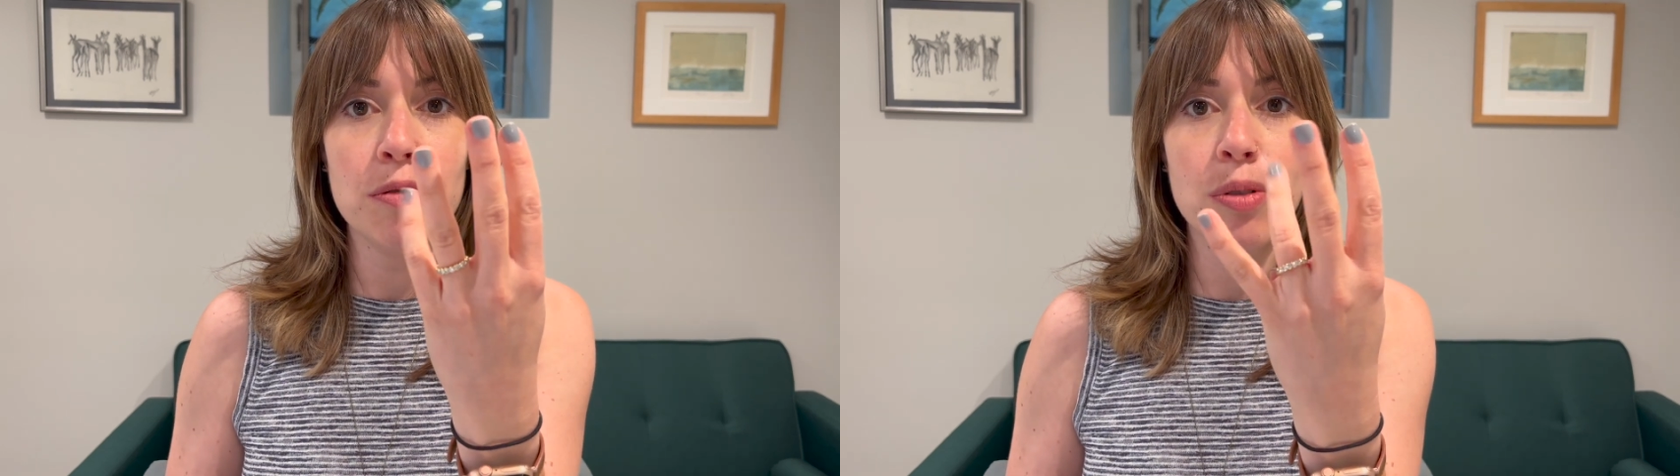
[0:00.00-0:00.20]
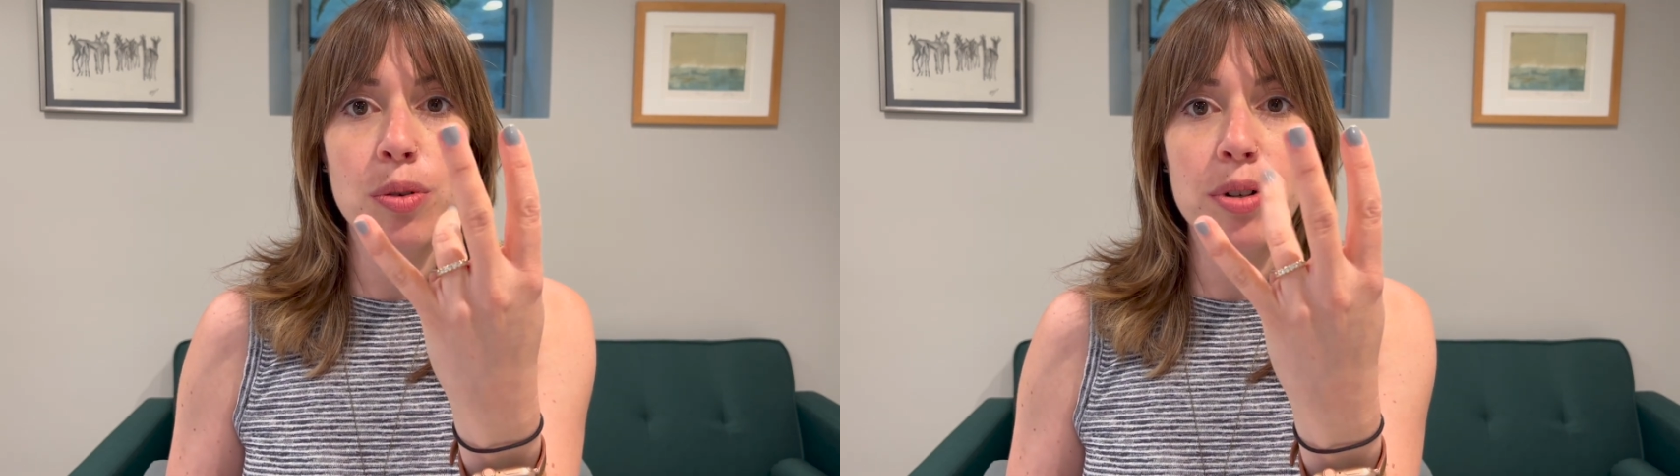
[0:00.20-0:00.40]

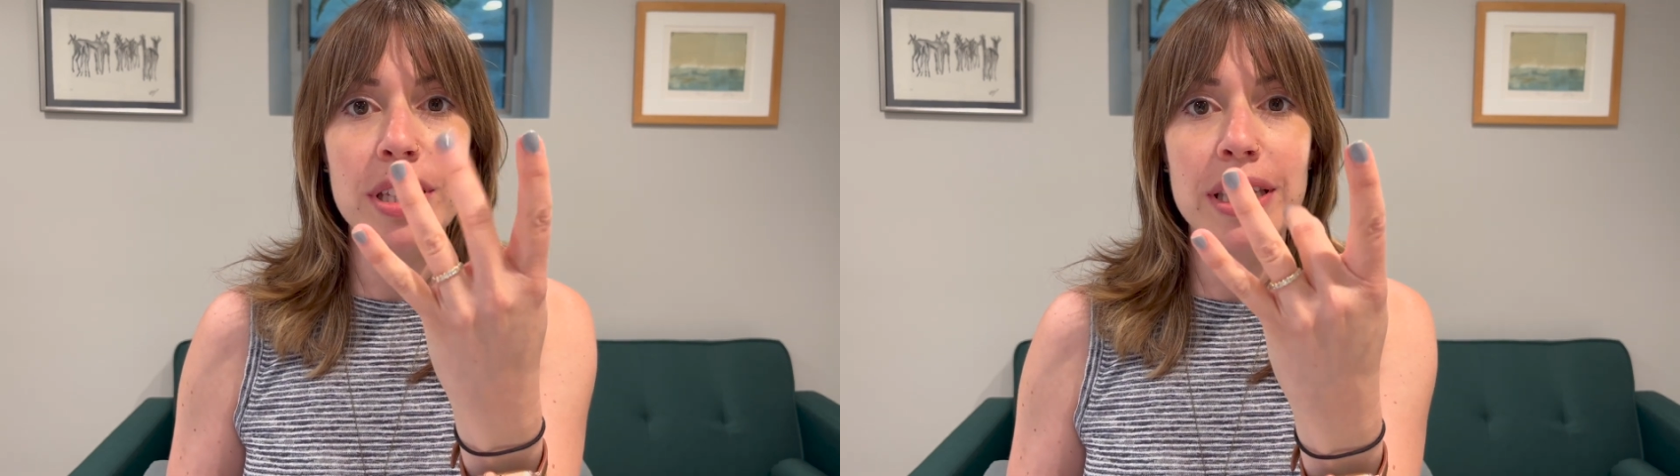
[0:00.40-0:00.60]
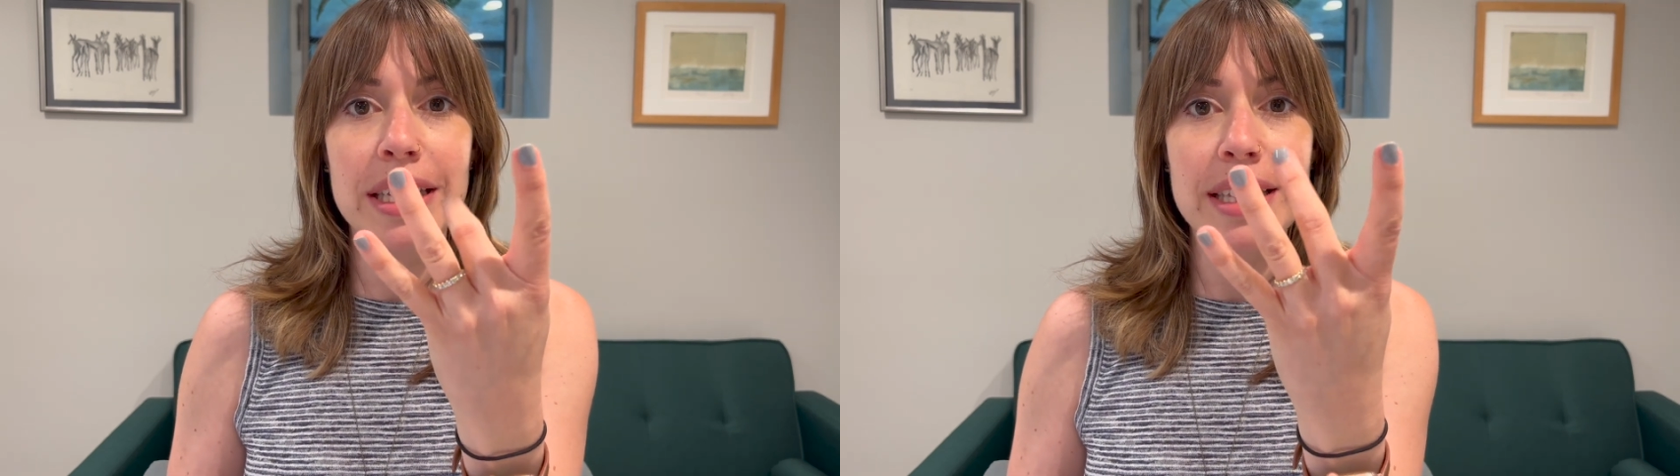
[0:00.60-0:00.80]
4,
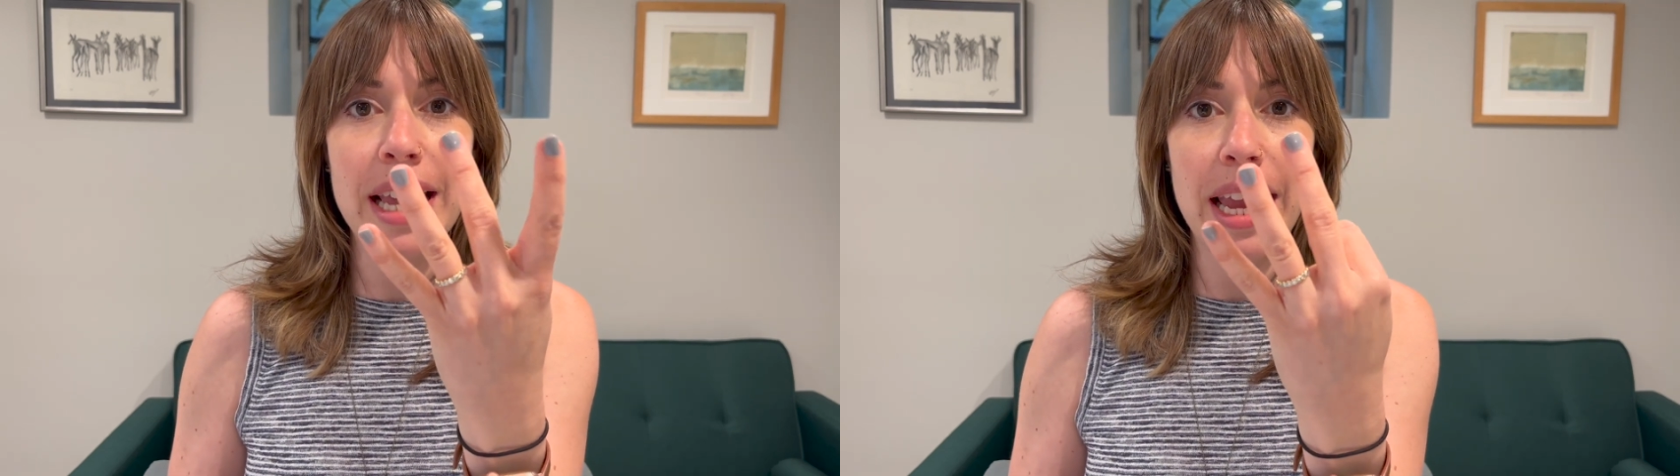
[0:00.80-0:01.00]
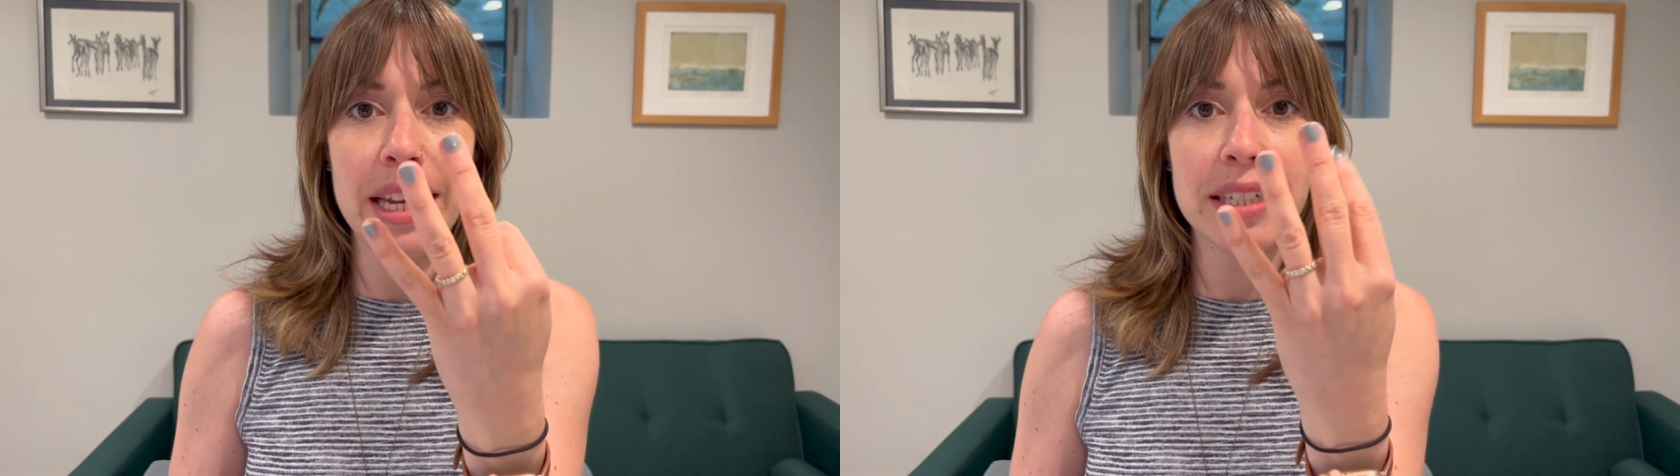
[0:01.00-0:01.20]
6,
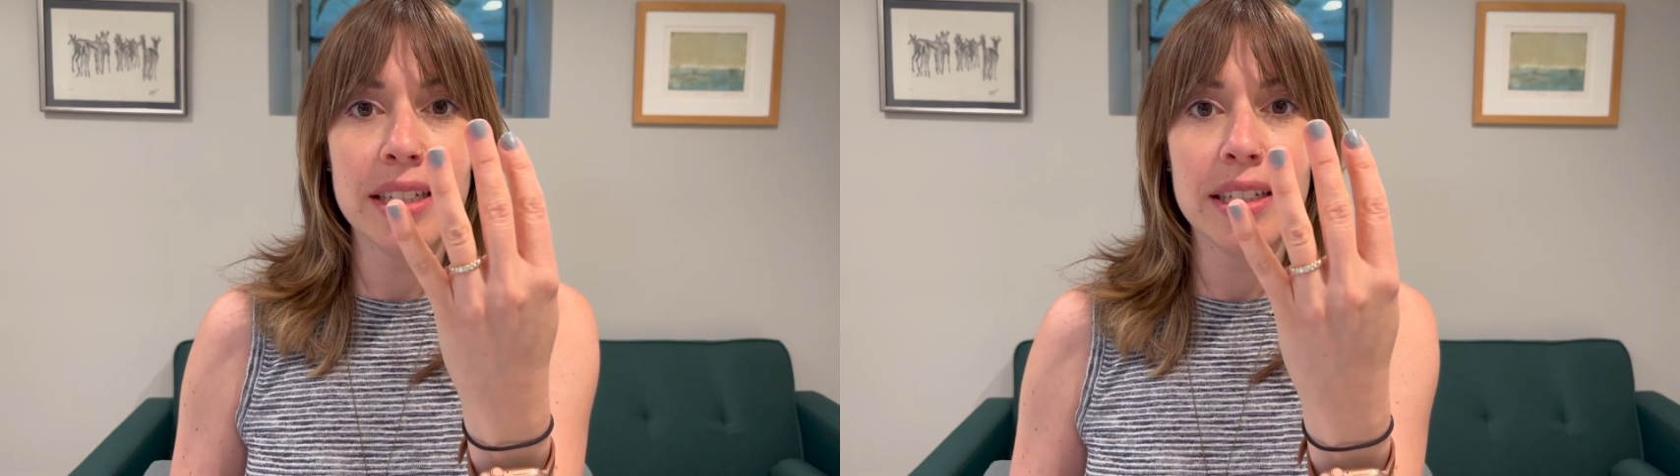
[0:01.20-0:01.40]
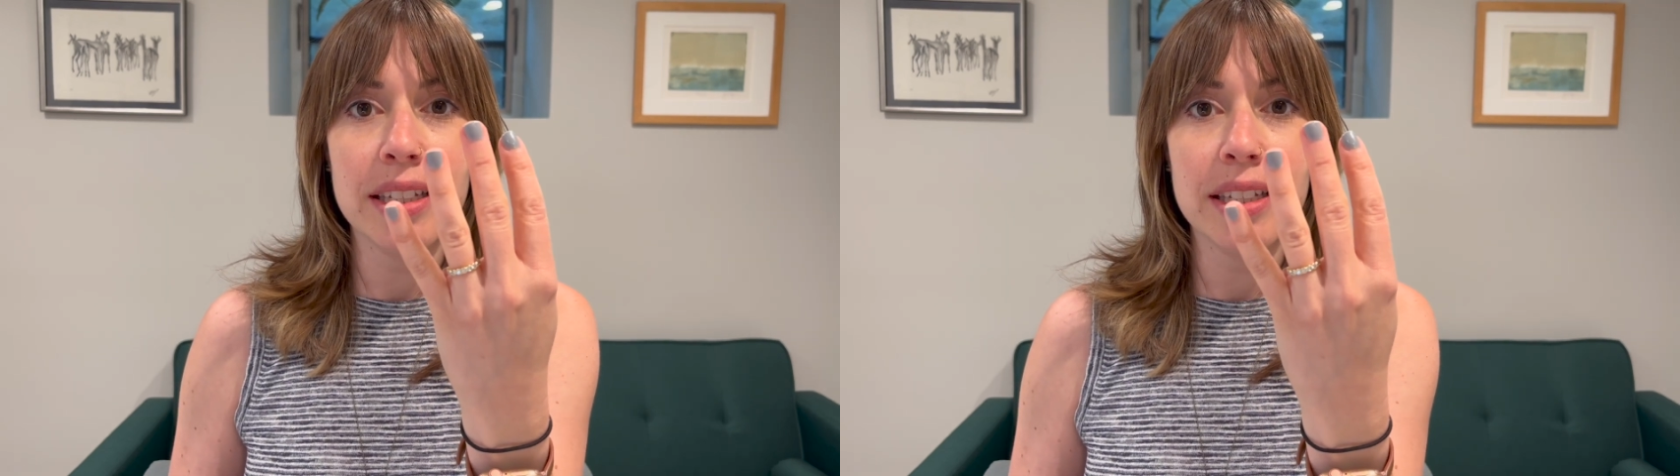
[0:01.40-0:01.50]
8,